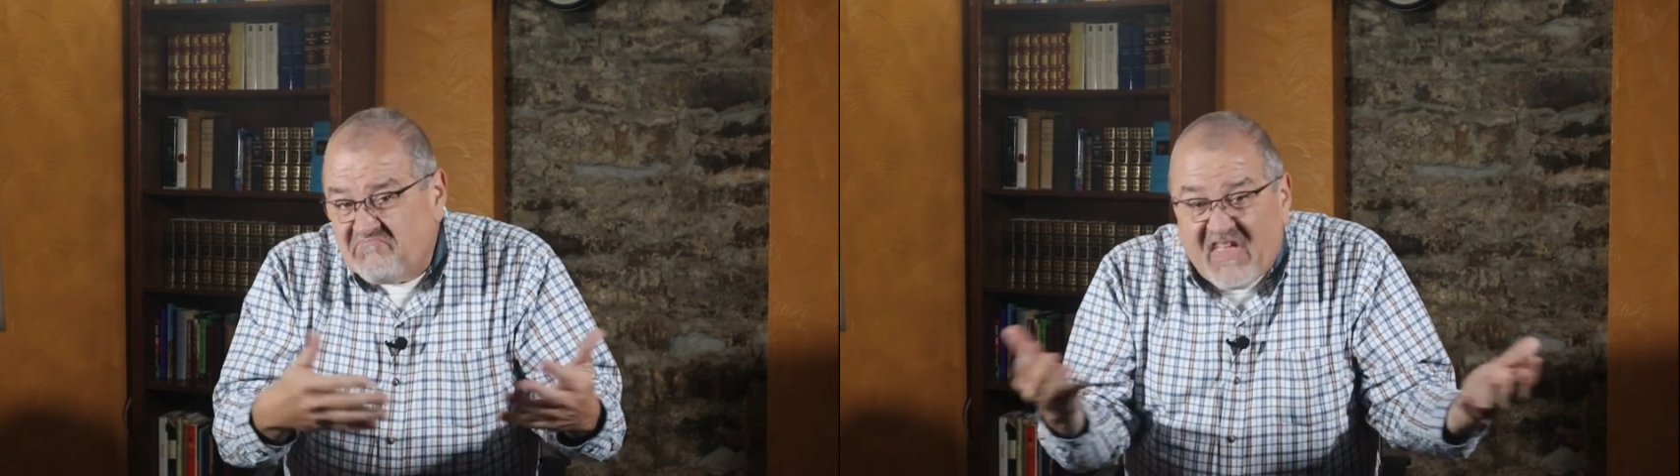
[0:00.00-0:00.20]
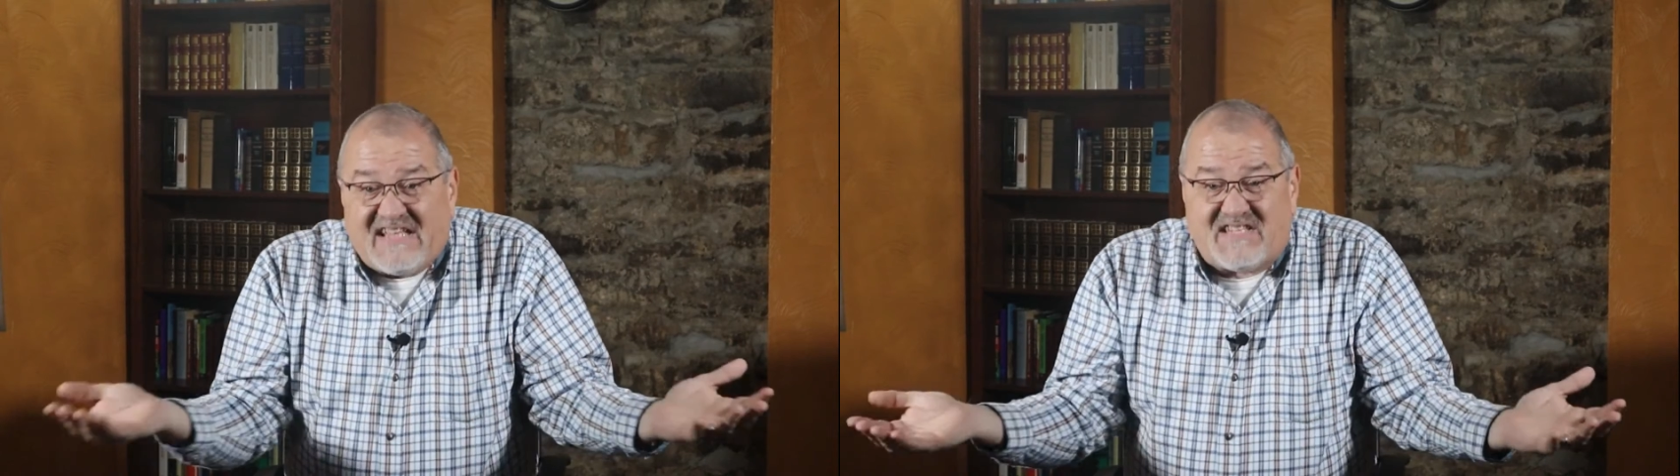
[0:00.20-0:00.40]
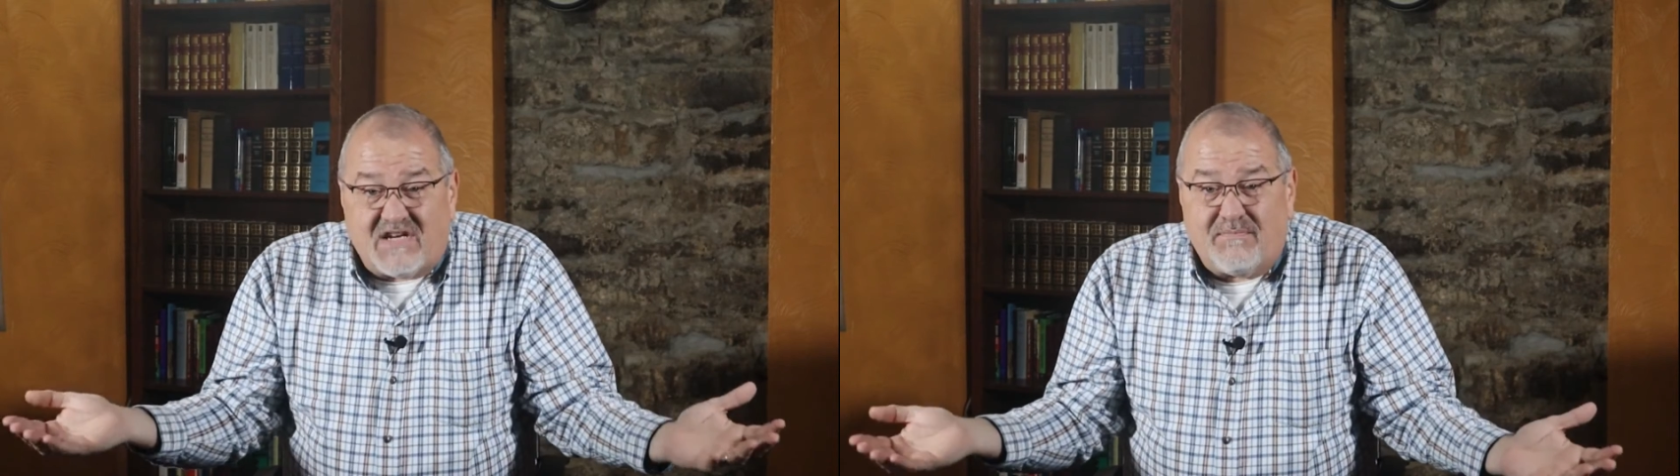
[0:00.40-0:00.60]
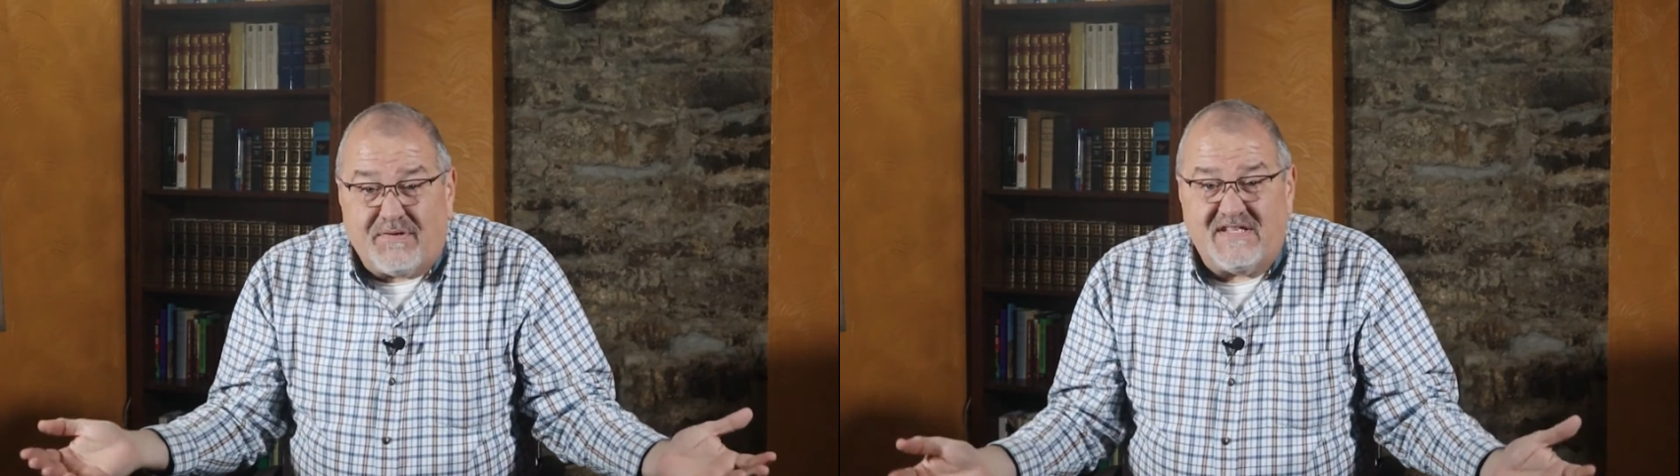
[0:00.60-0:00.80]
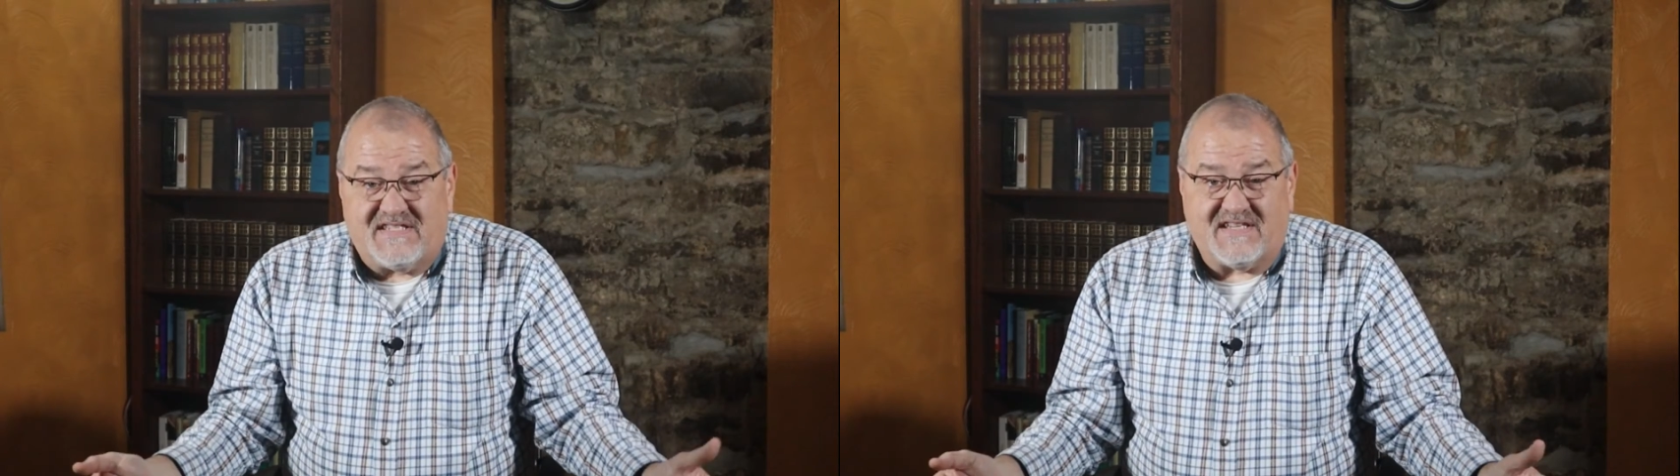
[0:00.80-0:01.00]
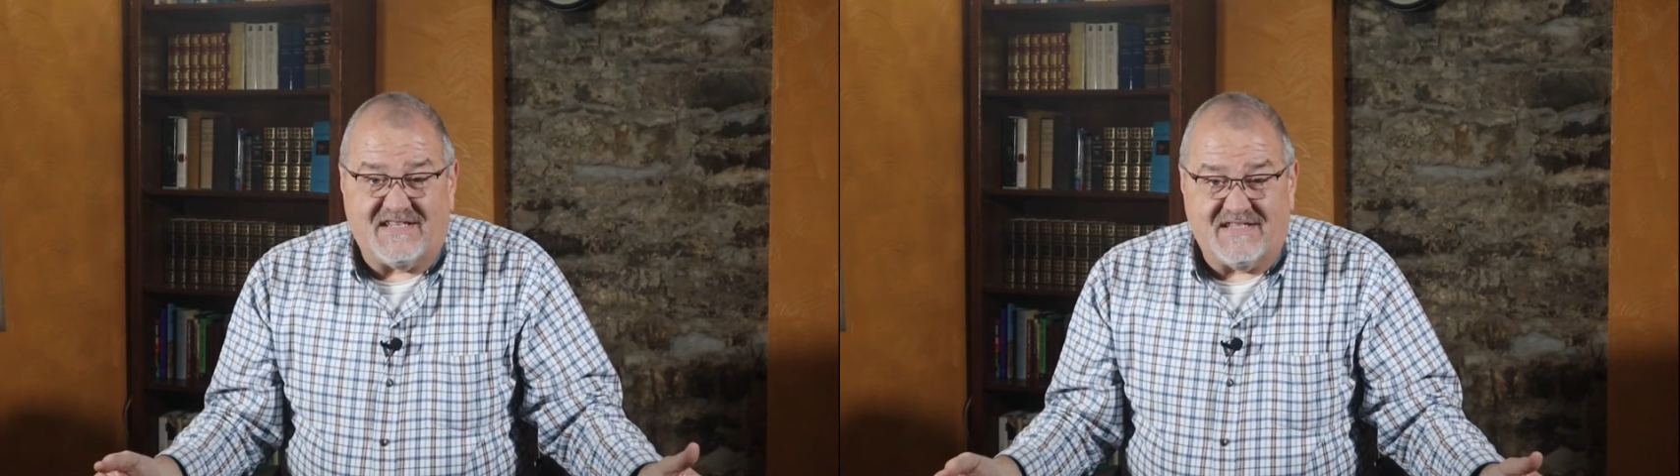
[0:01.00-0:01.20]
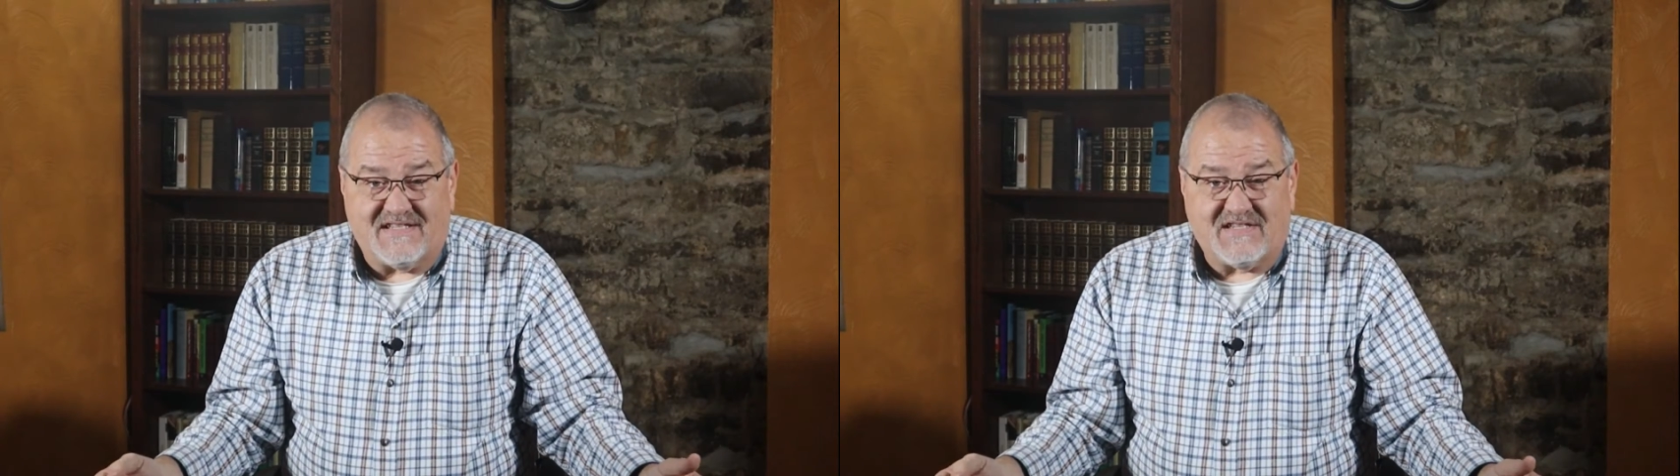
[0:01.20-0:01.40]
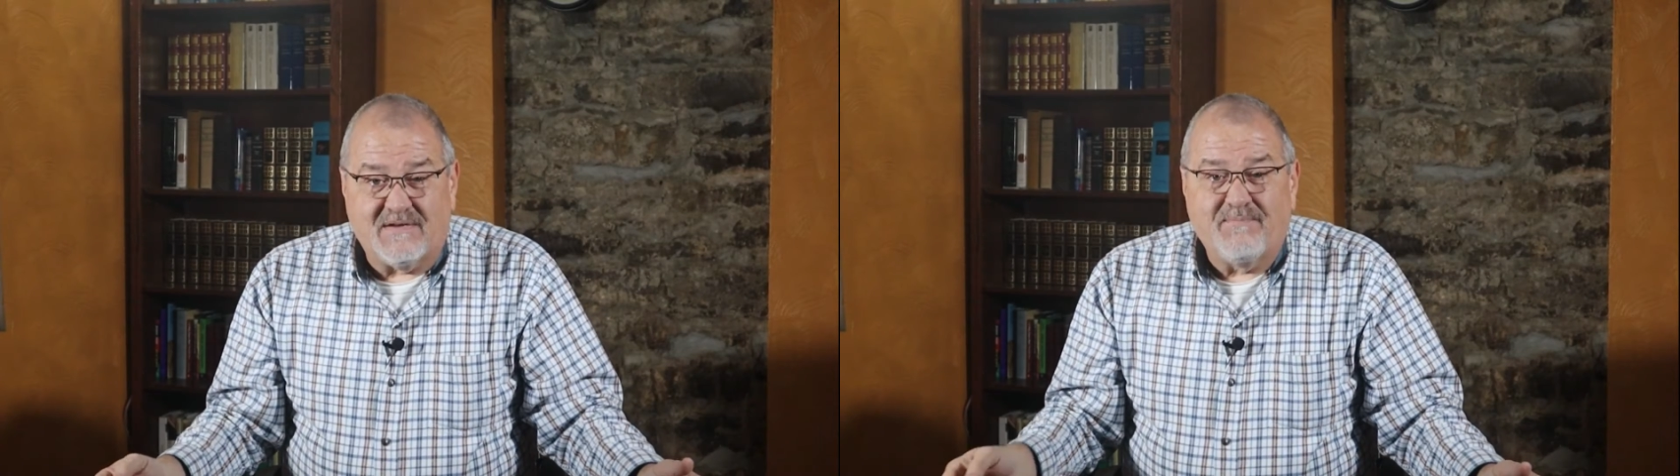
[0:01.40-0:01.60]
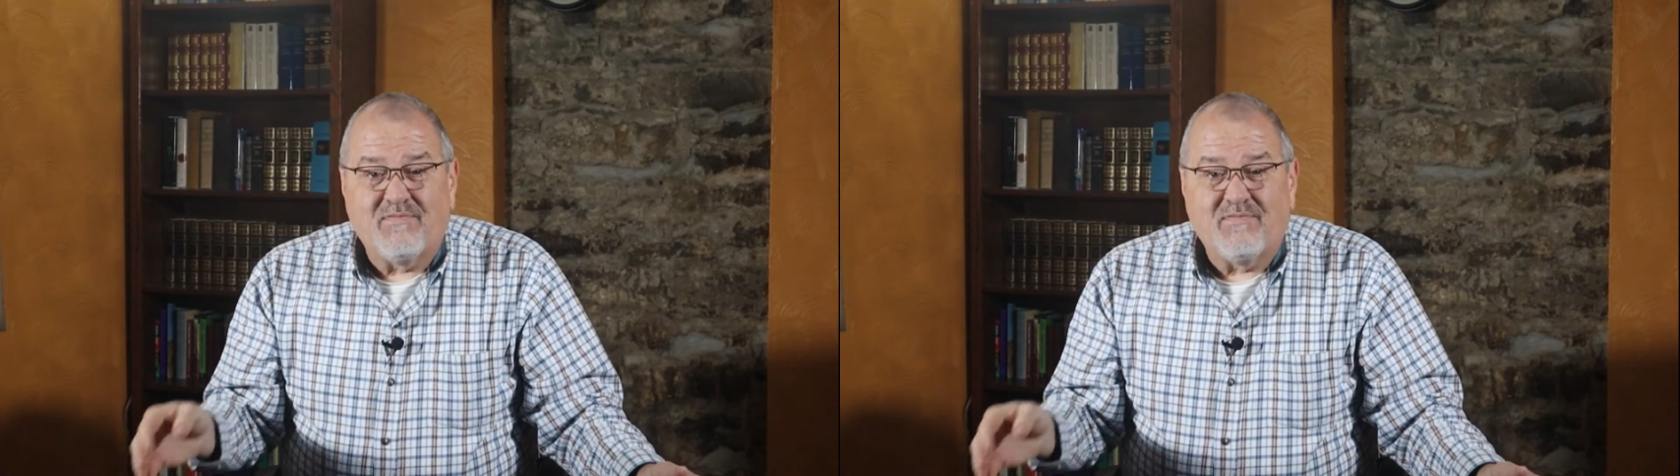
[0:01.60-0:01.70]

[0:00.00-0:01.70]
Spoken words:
that's a complete sentence.